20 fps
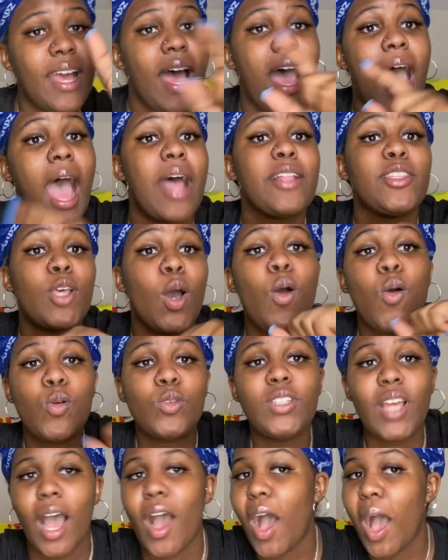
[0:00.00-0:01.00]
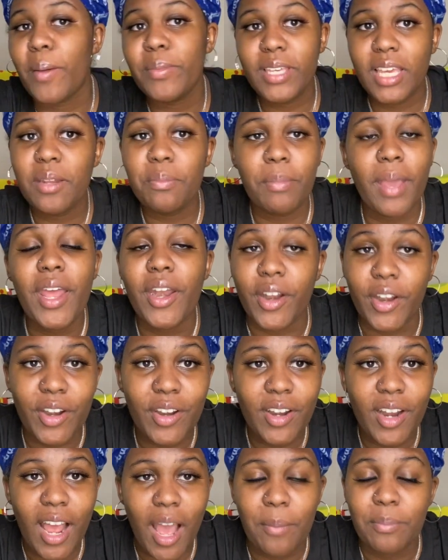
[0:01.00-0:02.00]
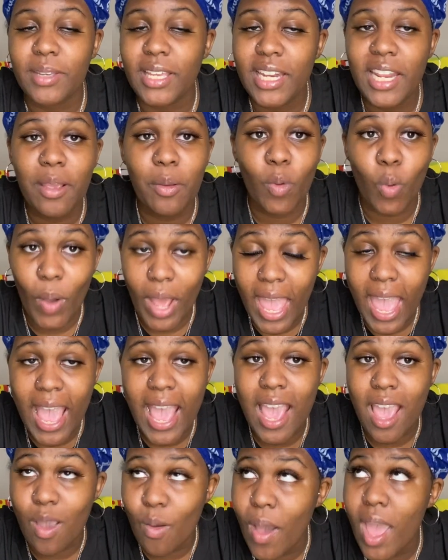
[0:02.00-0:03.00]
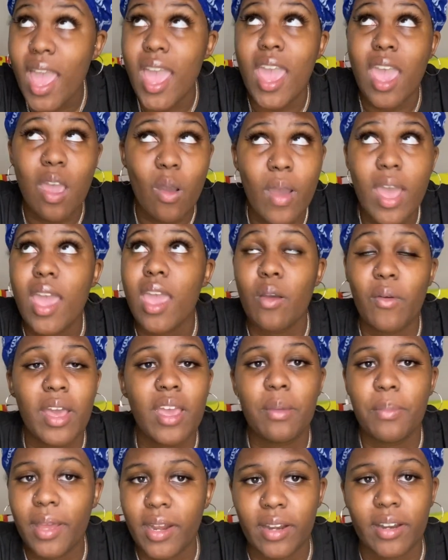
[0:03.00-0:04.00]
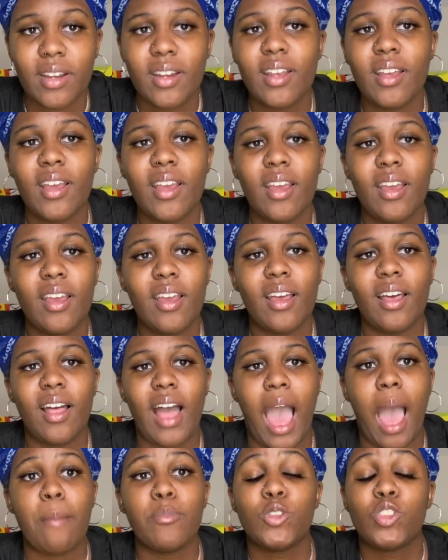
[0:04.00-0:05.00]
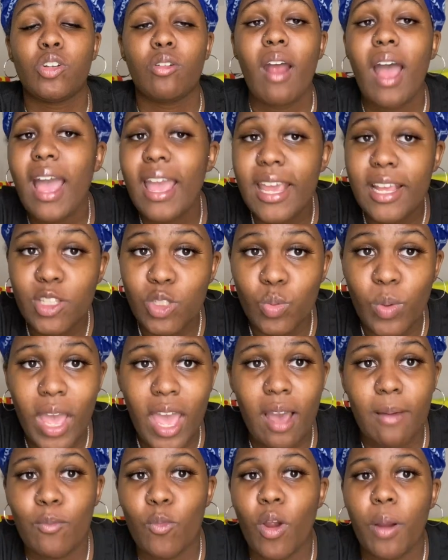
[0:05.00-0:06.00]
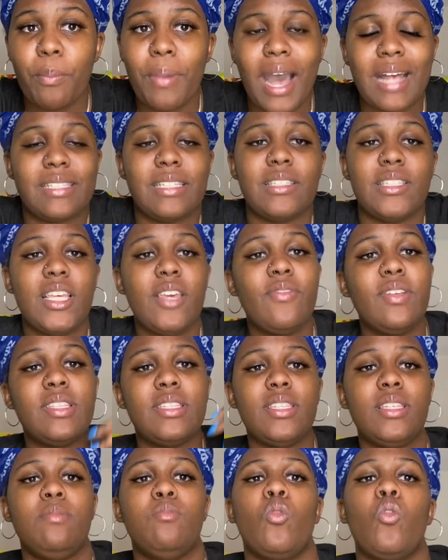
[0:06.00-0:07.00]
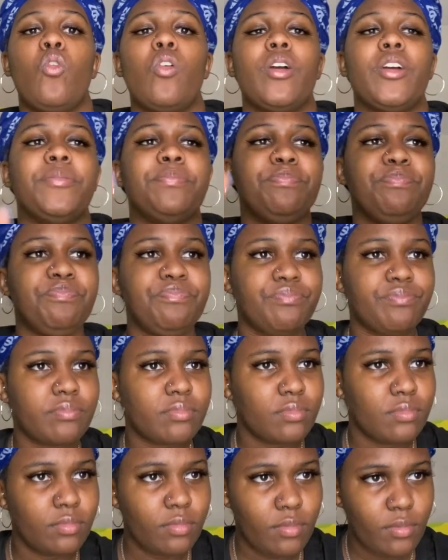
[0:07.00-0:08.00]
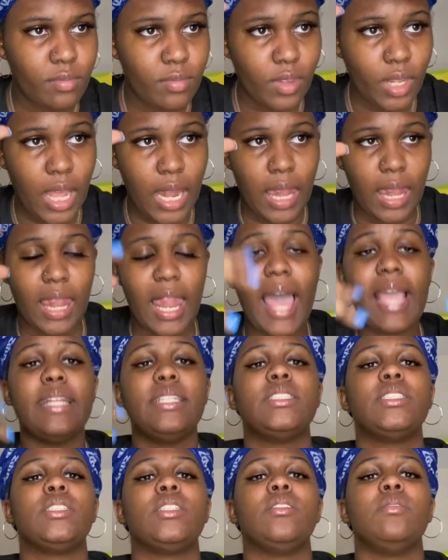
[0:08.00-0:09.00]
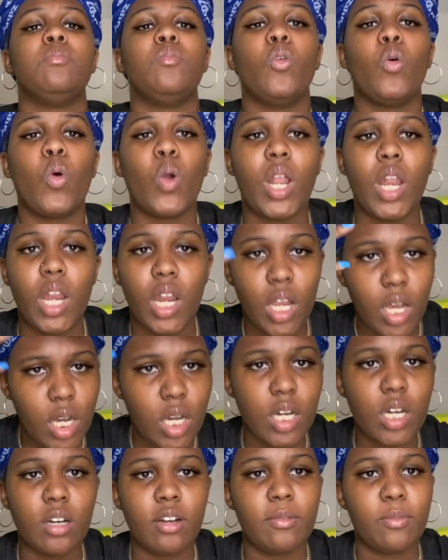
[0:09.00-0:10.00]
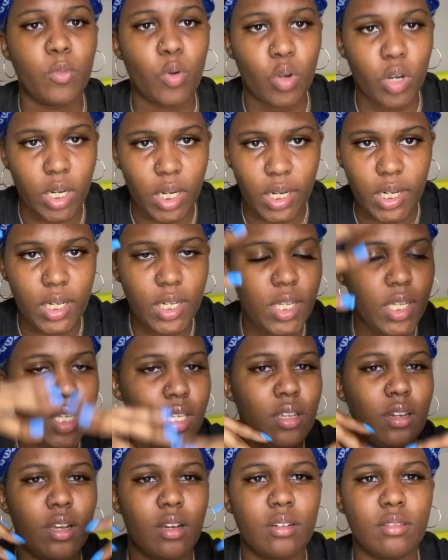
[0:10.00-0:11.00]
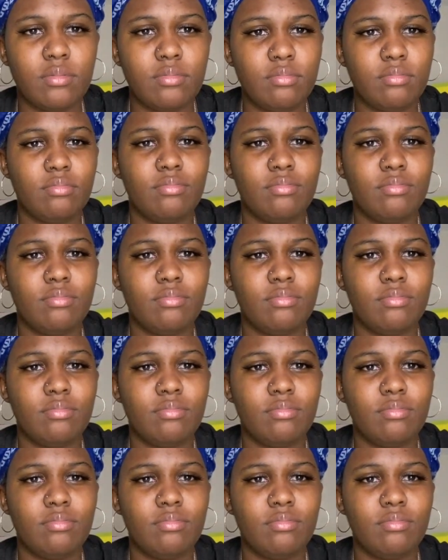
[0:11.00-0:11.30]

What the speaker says: I told y'all, I'm getting better. I'm getting way, way, way, way better. I'm trying to have more positivity, more light, more love, more, you know,